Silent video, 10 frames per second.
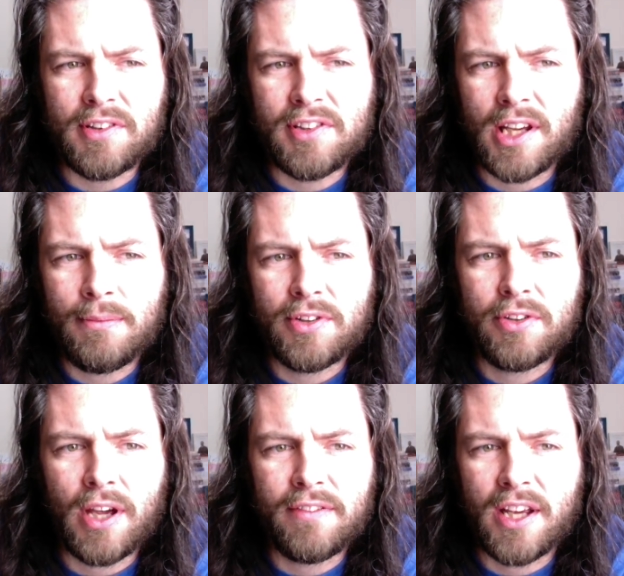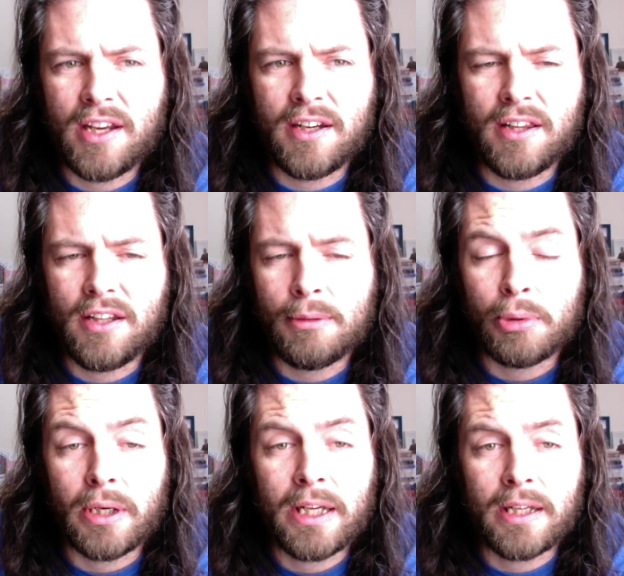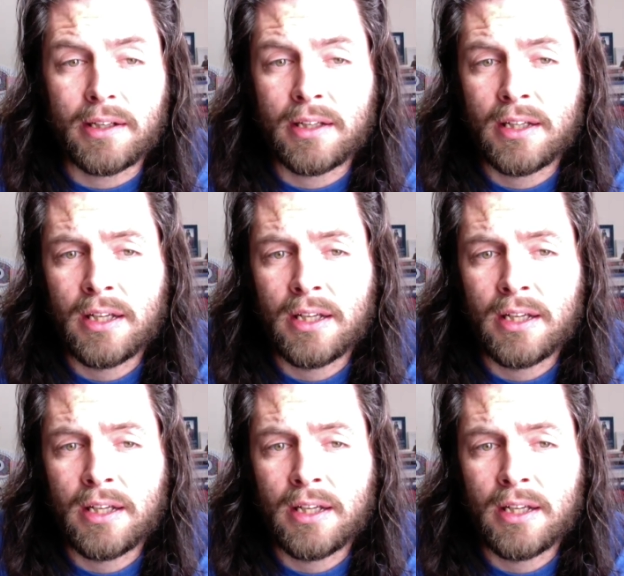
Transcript: seems to have gained the upper hand.